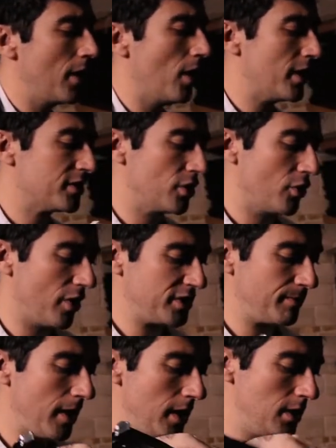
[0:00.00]
they're nice and
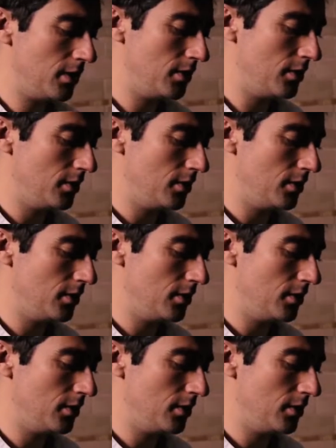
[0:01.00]
crispy.